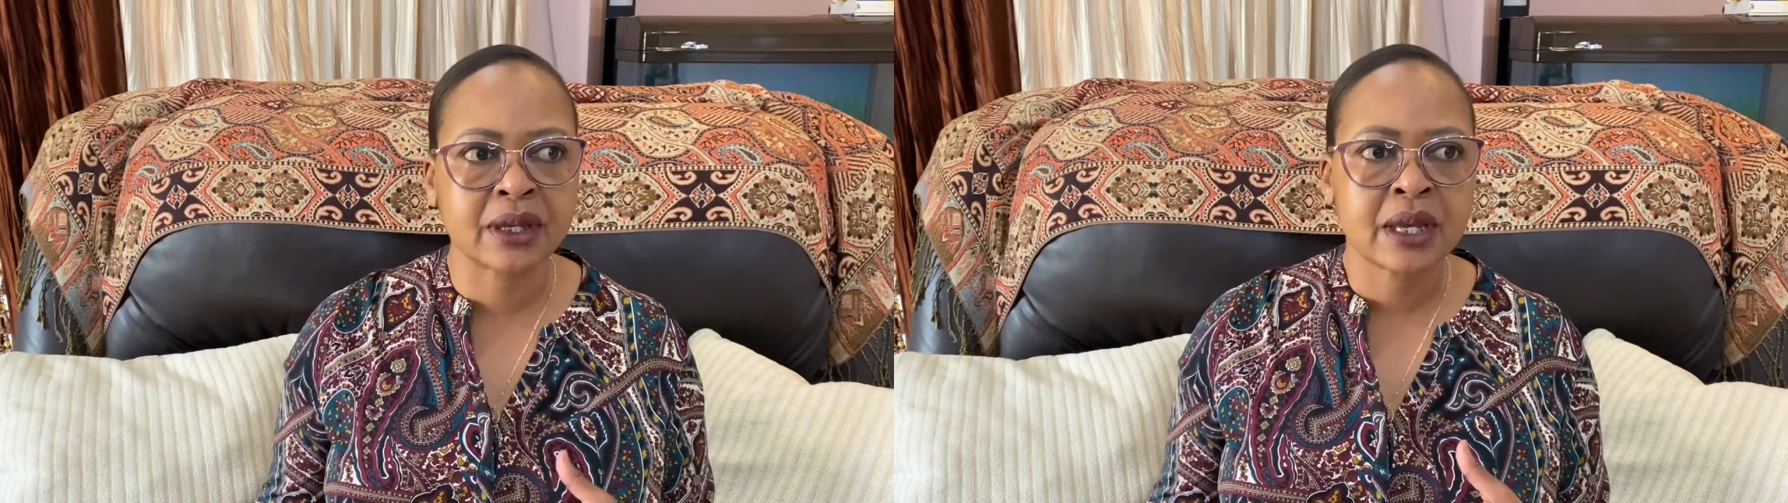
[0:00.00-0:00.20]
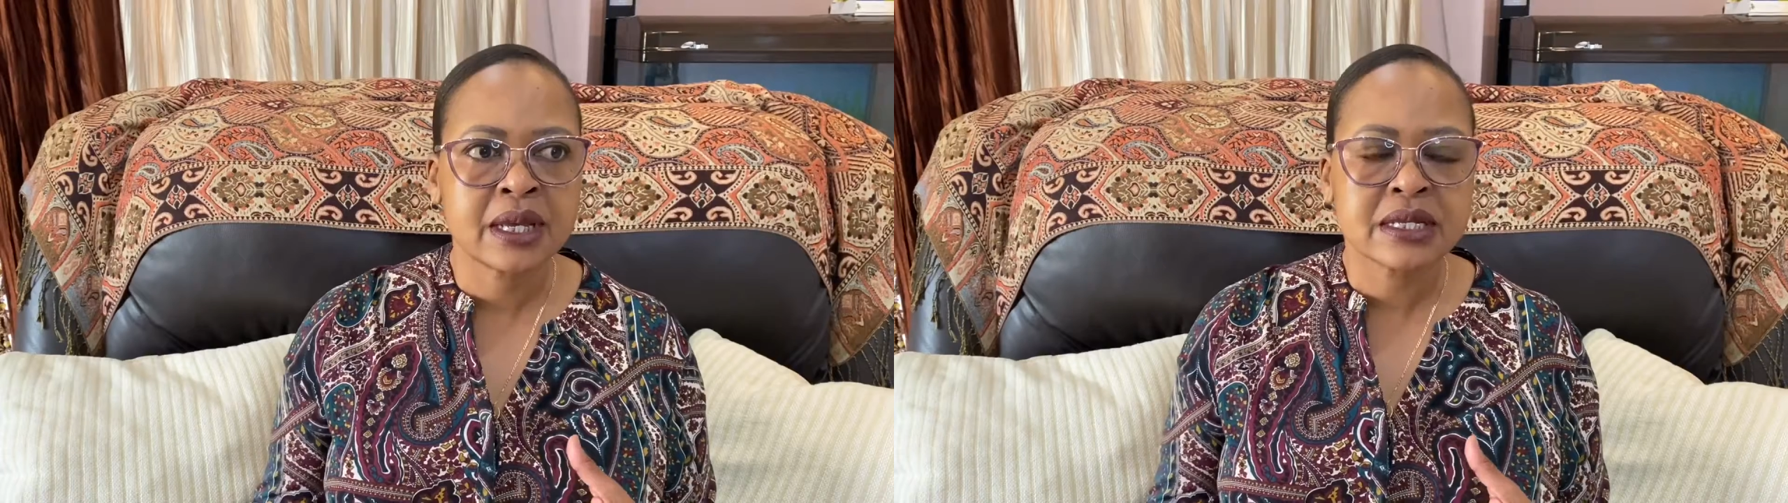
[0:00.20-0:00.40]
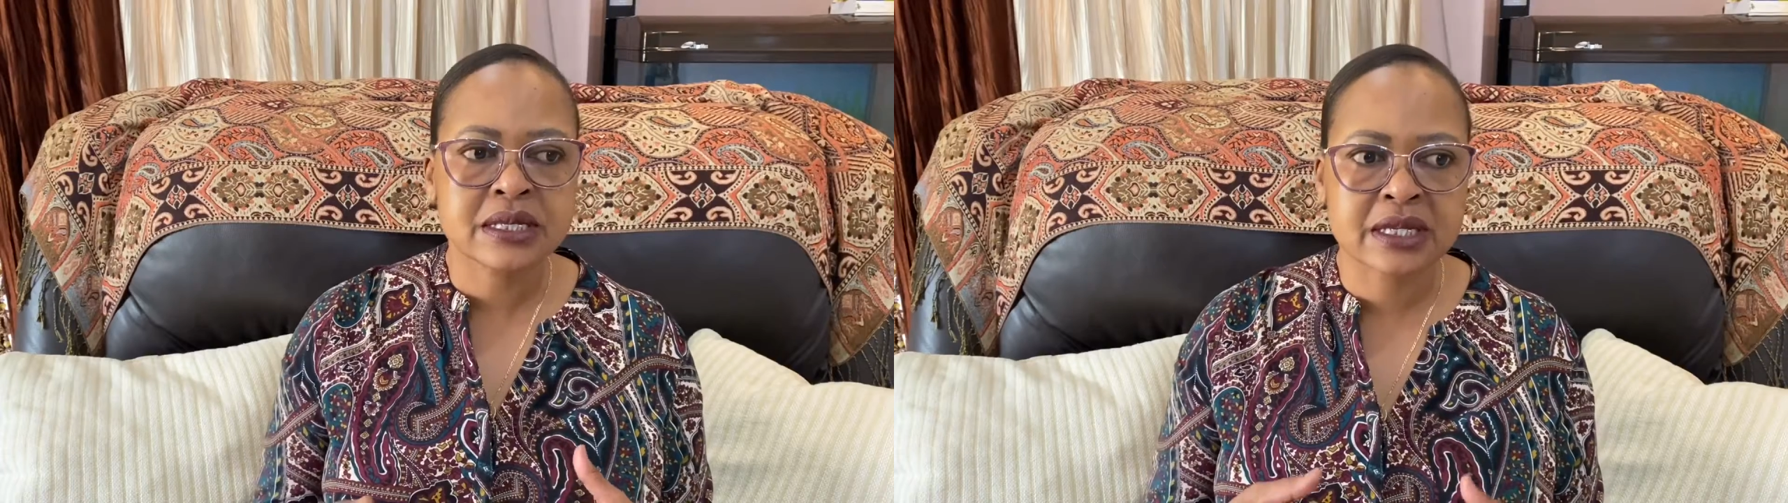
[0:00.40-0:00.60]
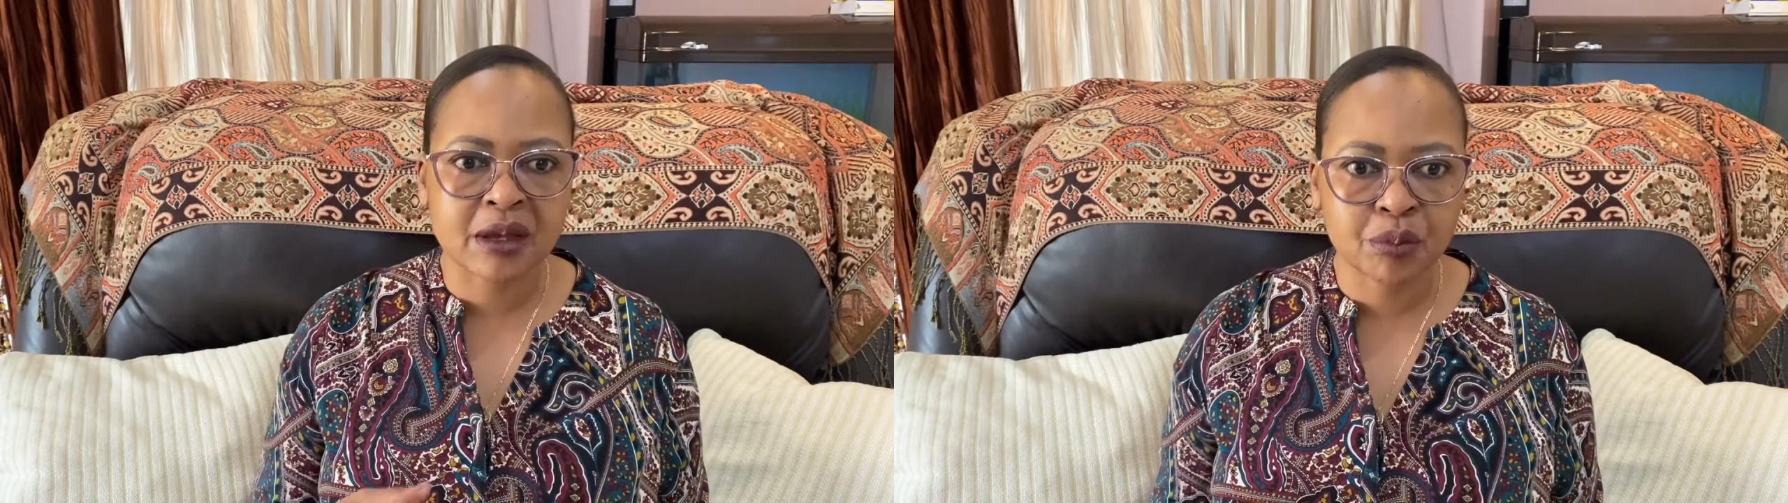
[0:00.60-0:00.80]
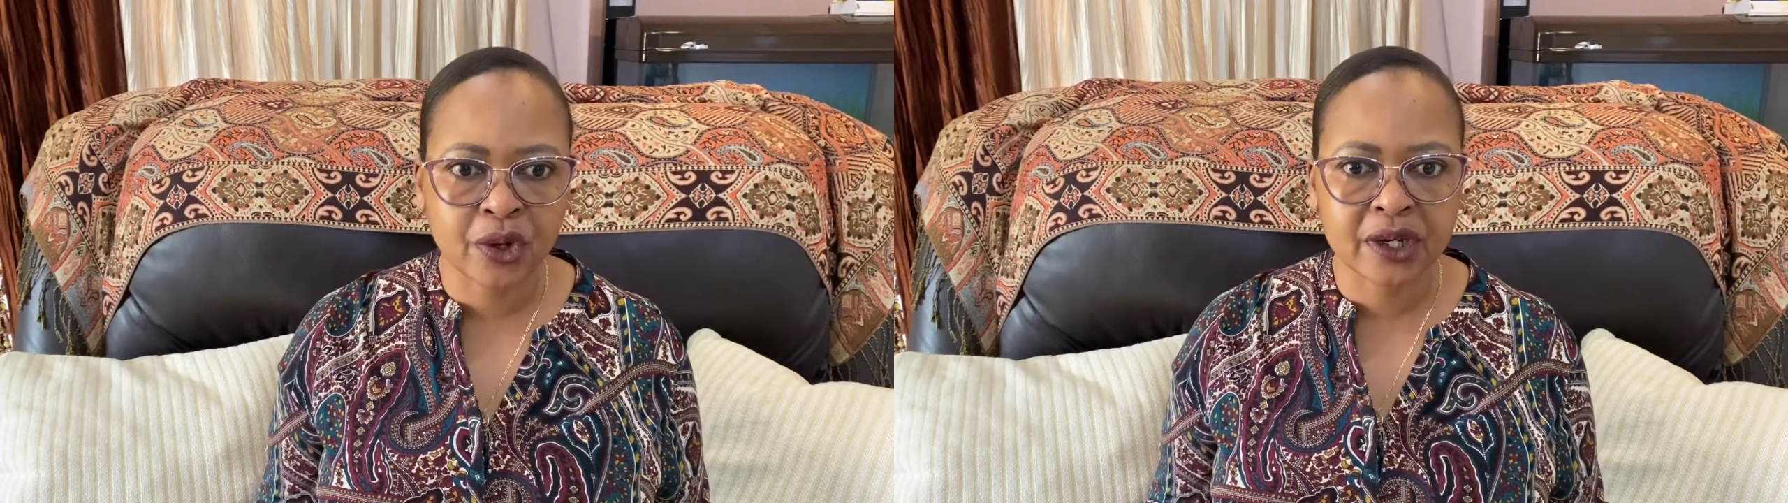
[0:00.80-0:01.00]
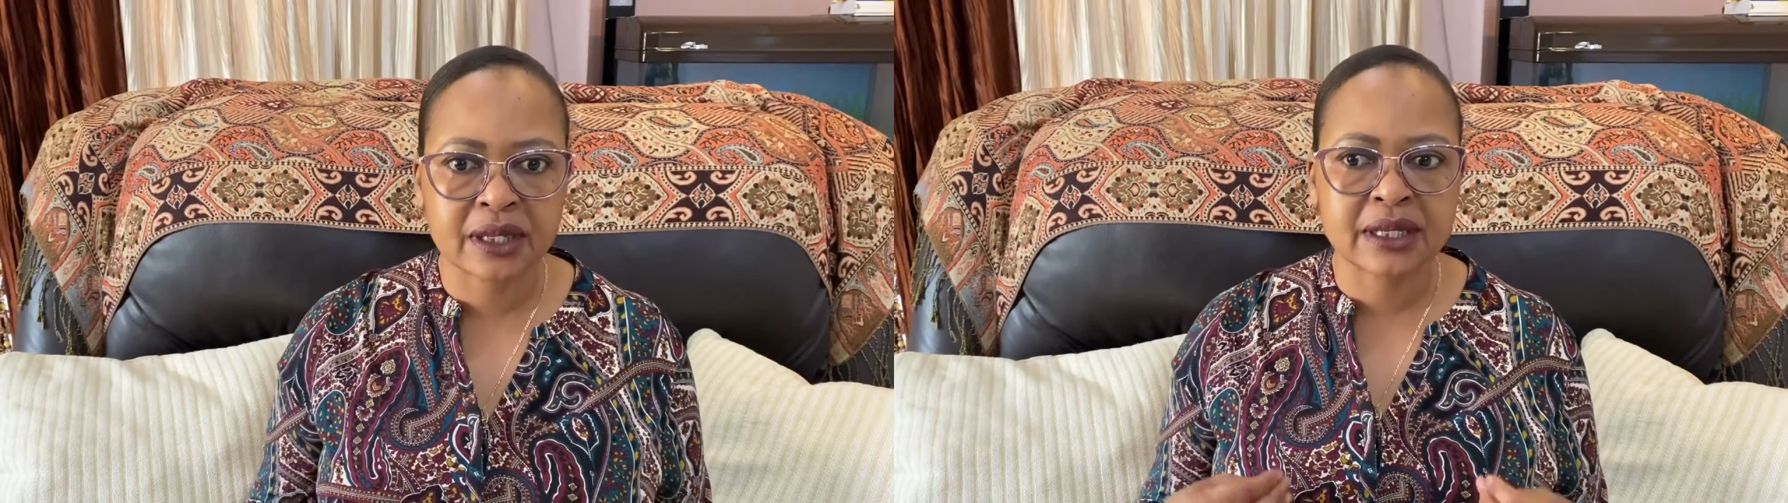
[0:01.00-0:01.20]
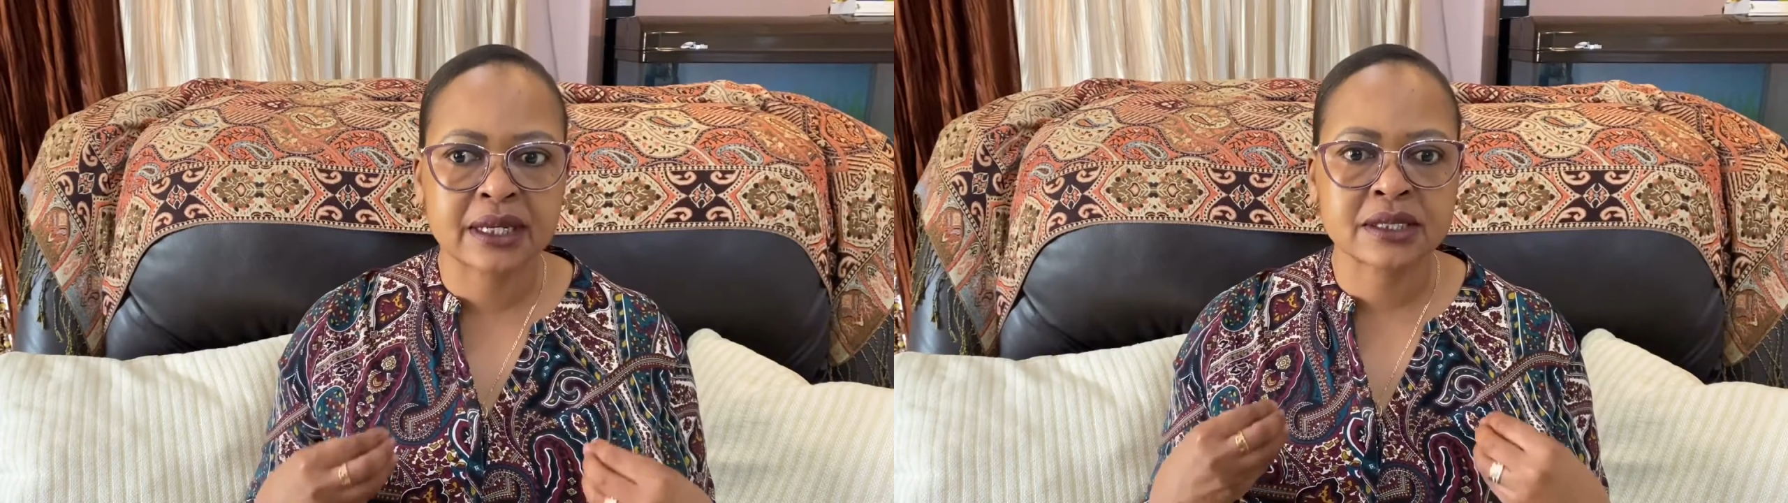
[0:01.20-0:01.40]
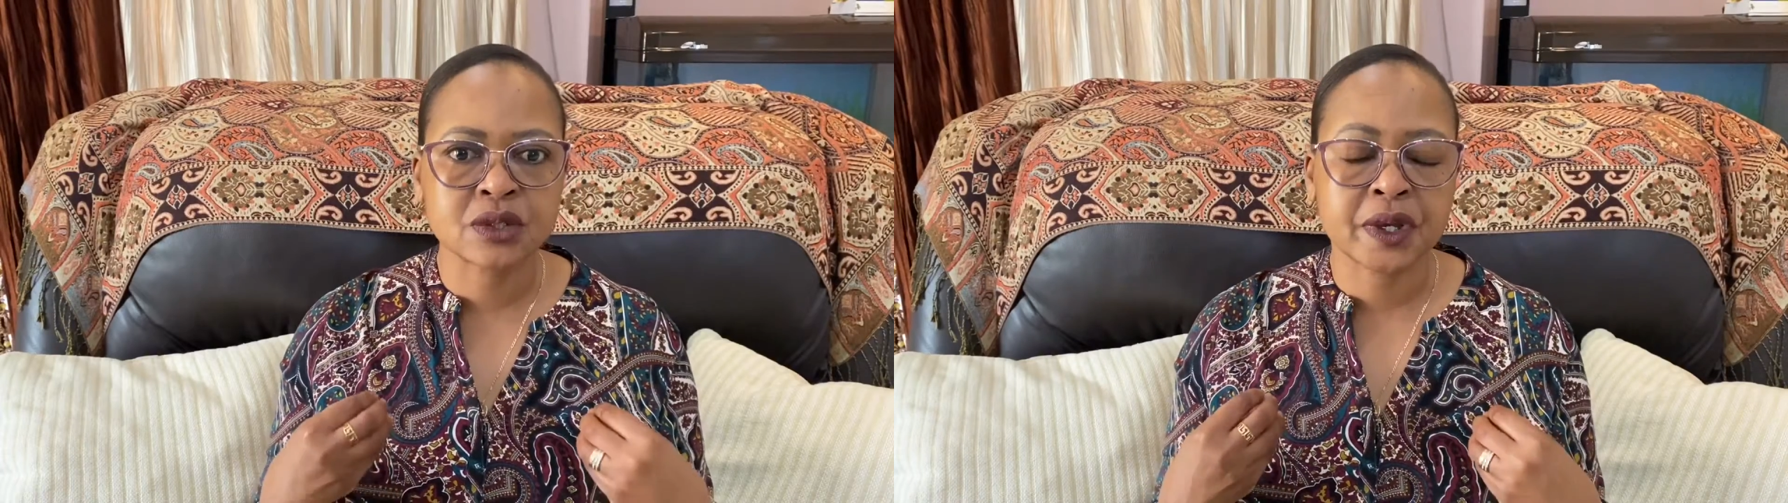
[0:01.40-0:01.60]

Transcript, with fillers: somebody that is going